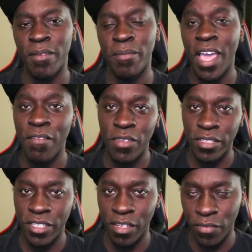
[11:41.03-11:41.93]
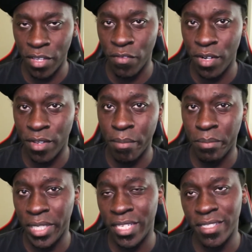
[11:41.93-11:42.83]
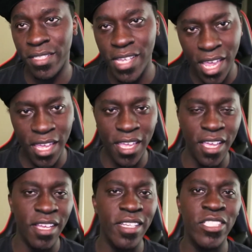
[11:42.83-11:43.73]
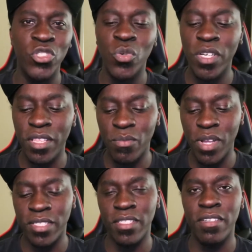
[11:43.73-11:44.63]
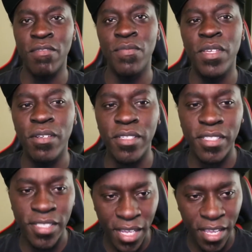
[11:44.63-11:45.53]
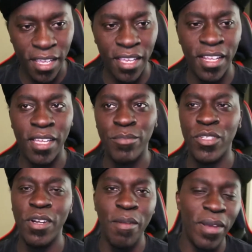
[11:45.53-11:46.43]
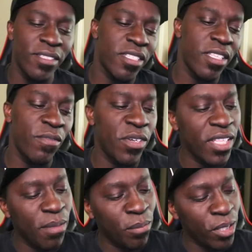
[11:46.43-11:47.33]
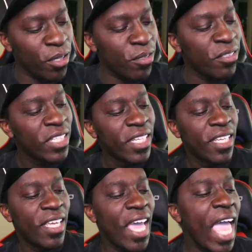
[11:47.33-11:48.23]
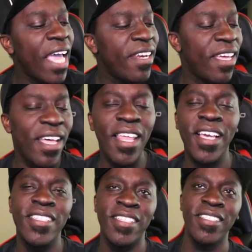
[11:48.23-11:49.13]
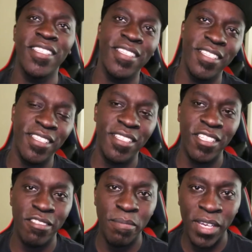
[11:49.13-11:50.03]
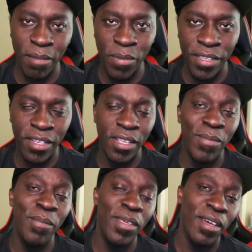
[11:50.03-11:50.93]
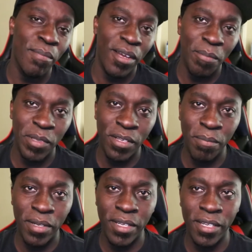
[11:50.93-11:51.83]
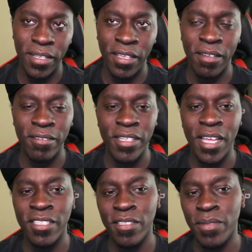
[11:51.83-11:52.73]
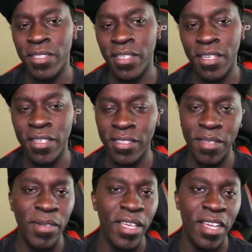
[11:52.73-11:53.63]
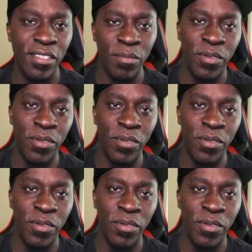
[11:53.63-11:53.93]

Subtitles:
have yourself a very blessed day and enjoy the rest of your day. And I'm sorry about delivering the blow. And like I said, this is just my opinion. It may be unpopular, but you know, it has to be said. Somebody has to